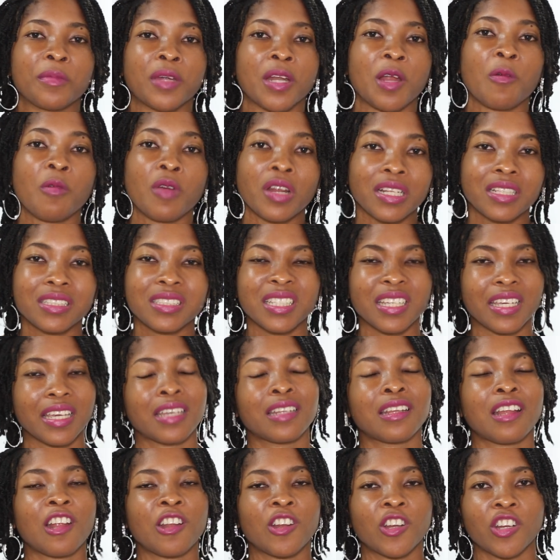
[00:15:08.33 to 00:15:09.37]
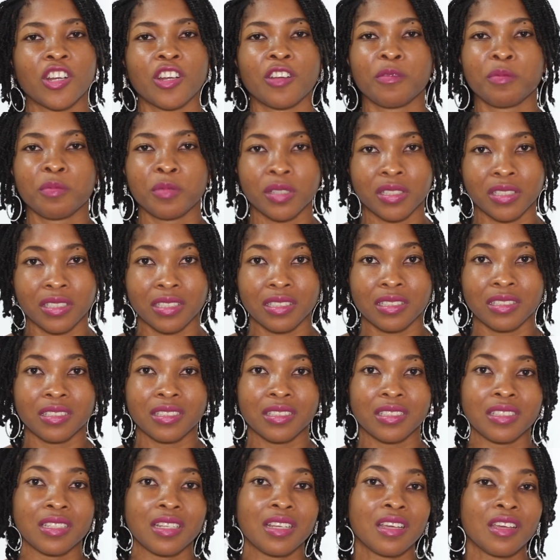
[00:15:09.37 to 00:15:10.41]
but I wanted to get a lot of
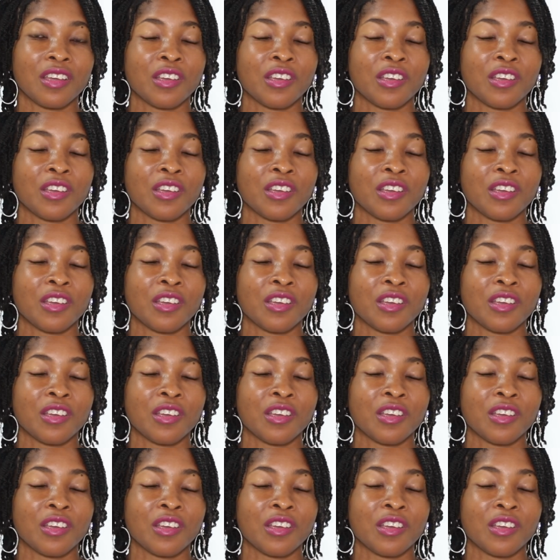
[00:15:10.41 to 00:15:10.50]
persons'